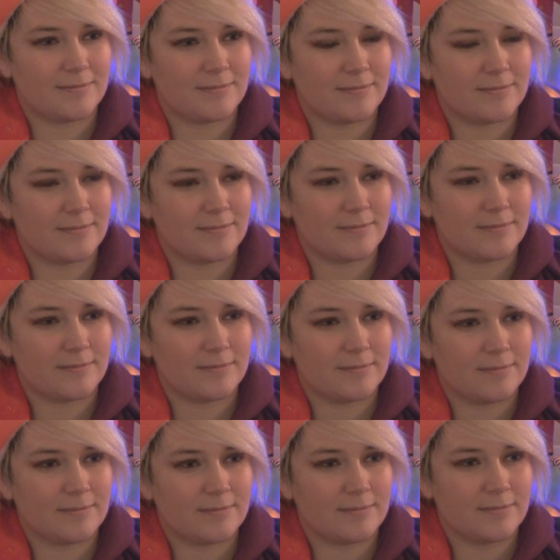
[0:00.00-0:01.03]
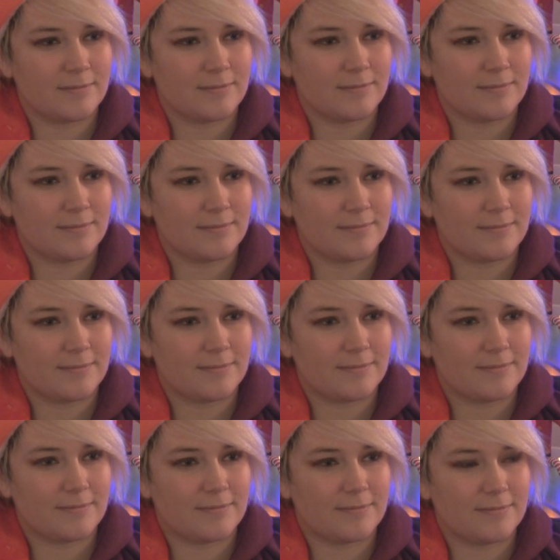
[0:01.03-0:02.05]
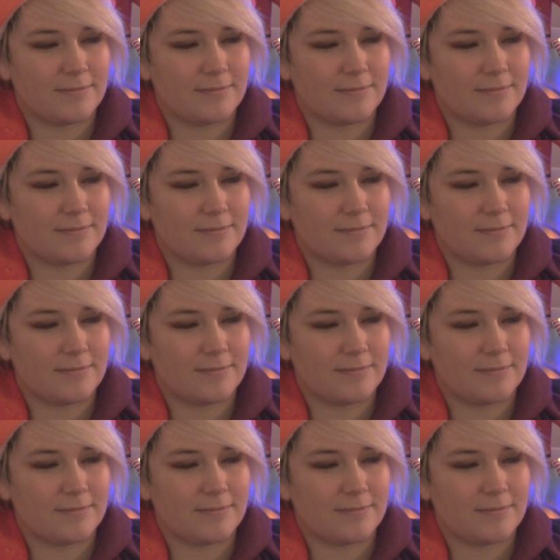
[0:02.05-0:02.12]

[no speech]